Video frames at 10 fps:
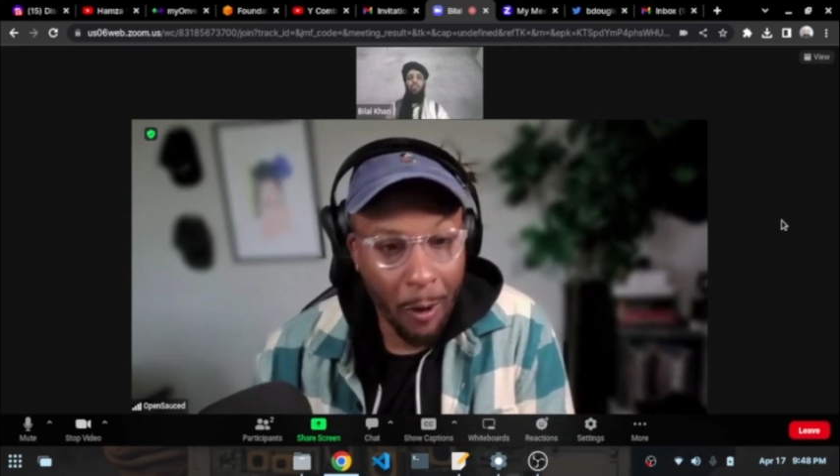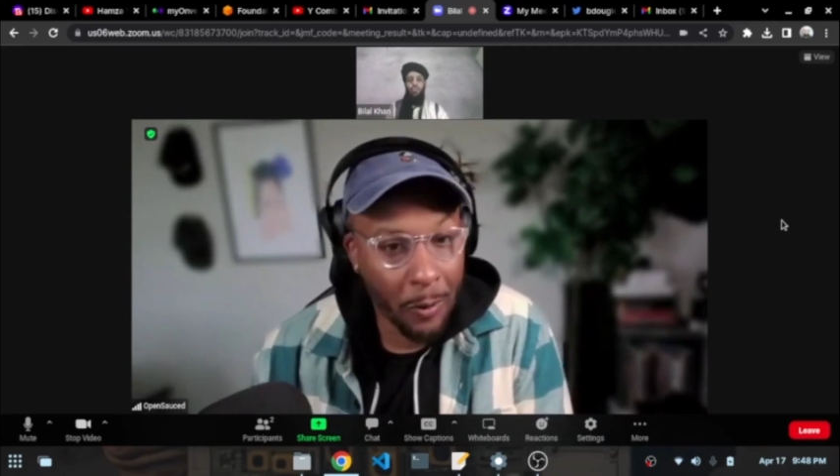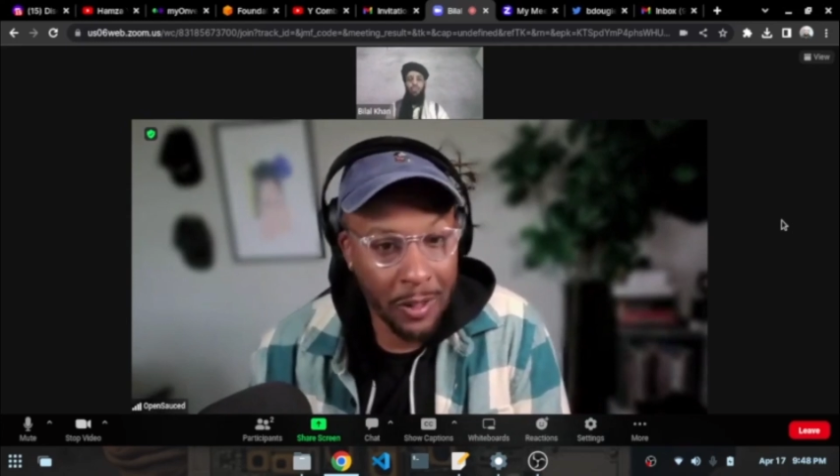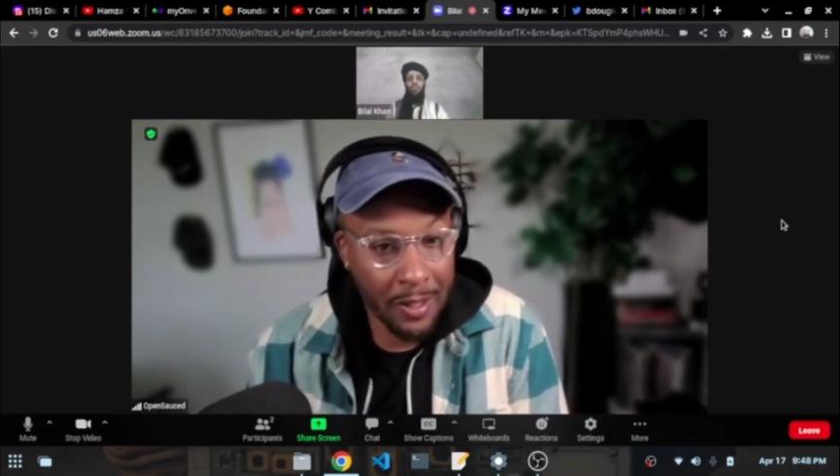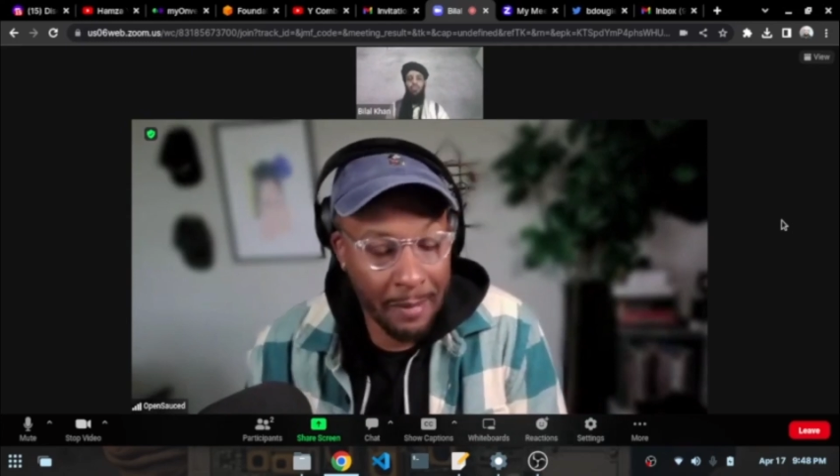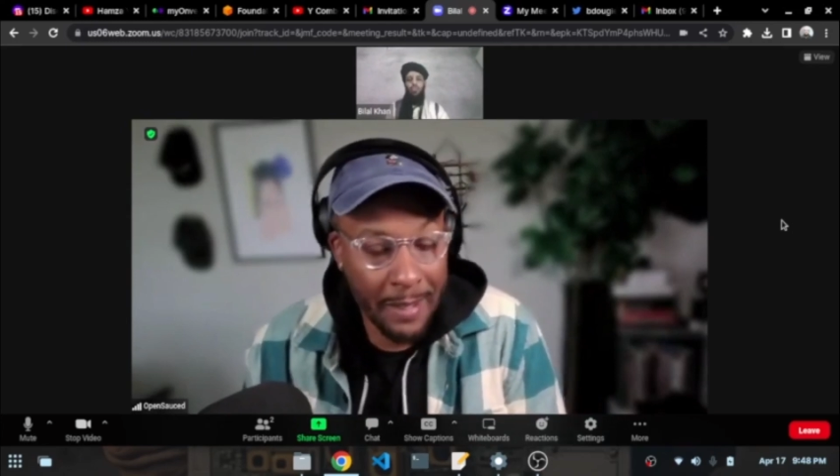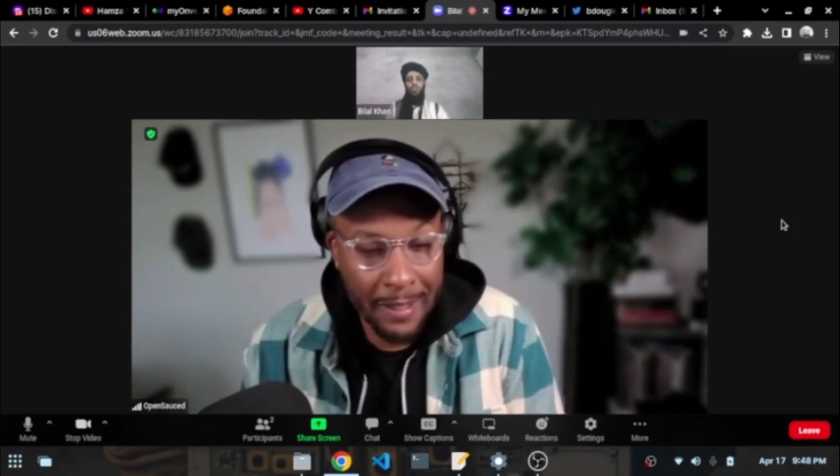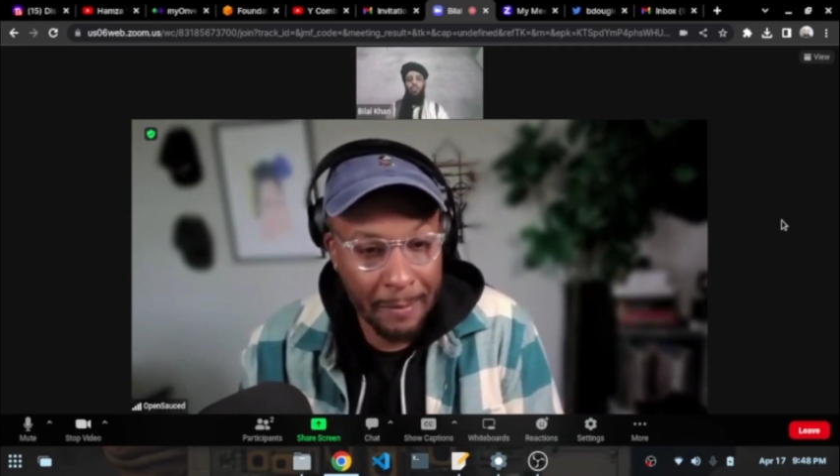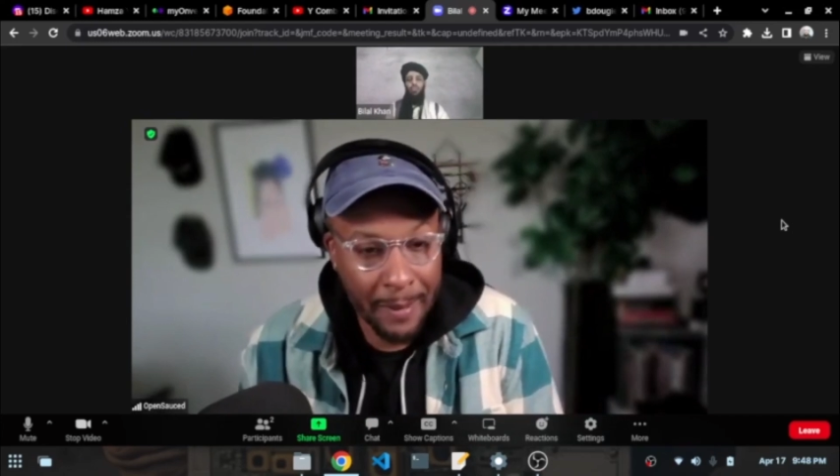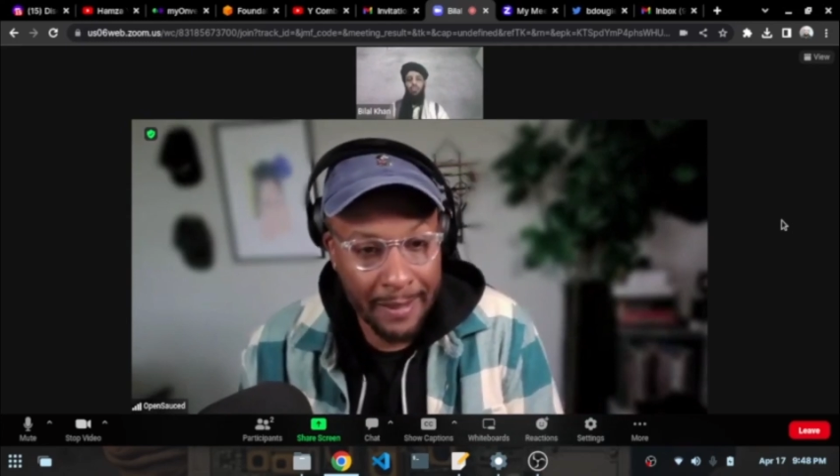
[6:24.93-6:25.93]
also is a
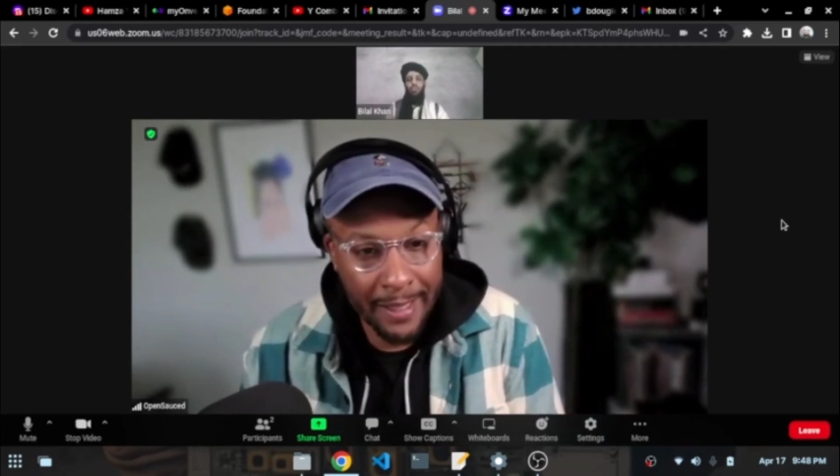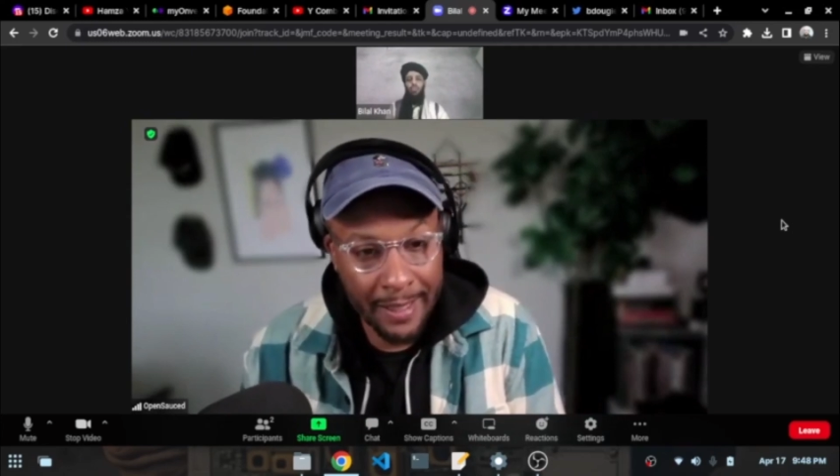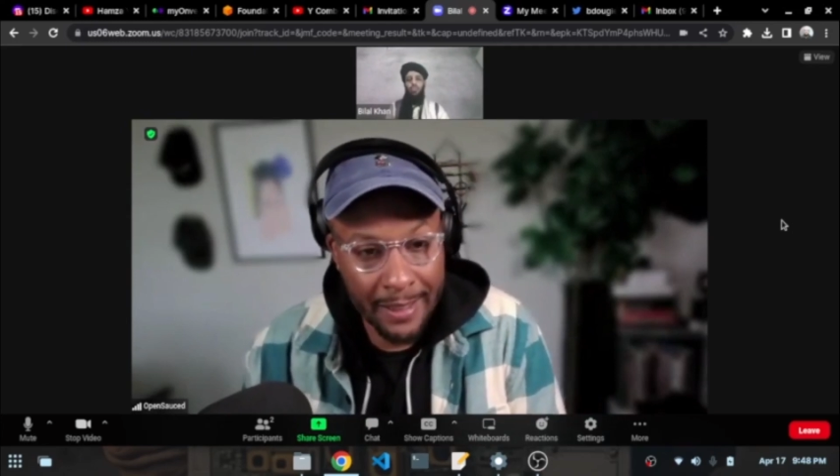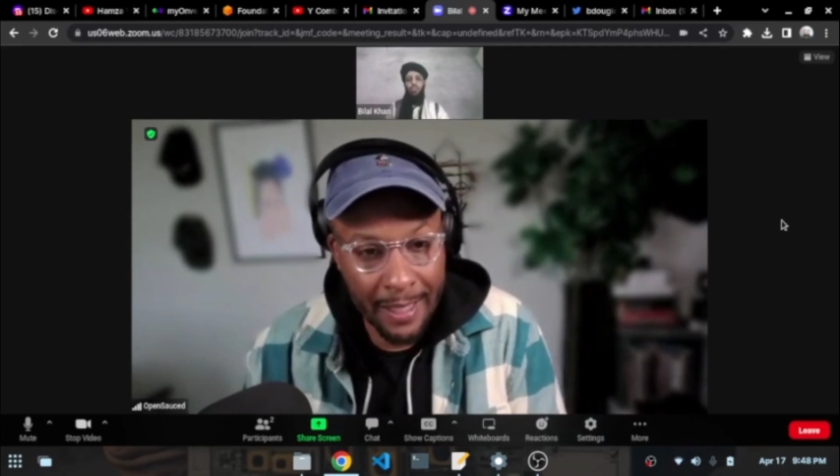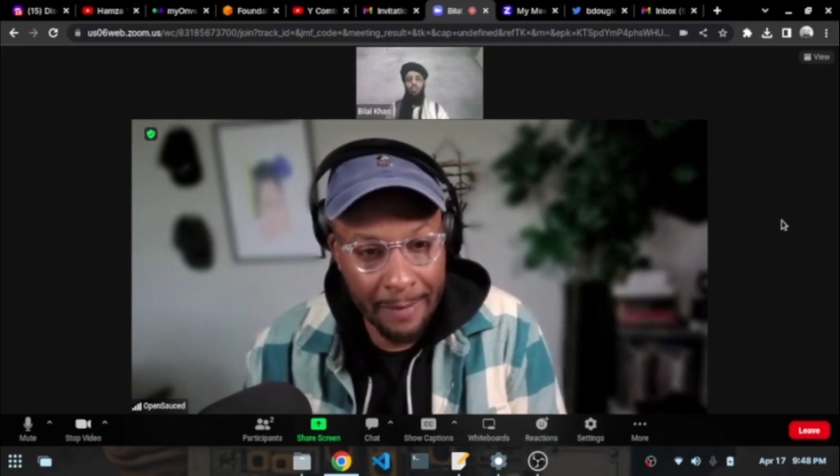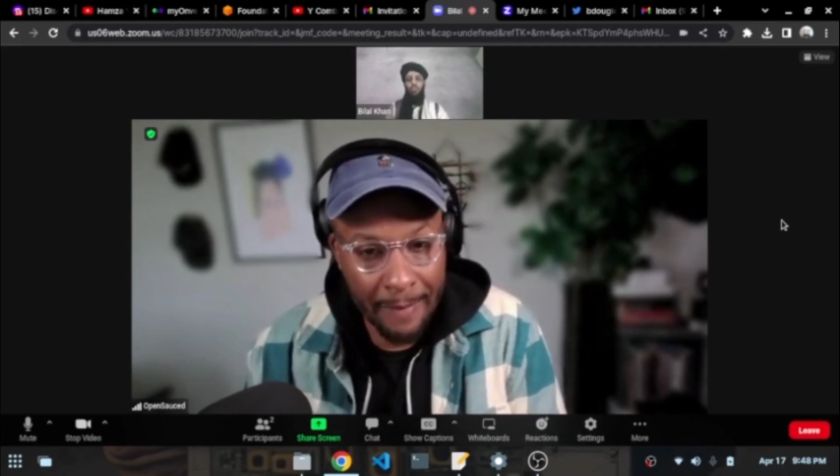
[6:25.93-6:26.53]
missing piece because if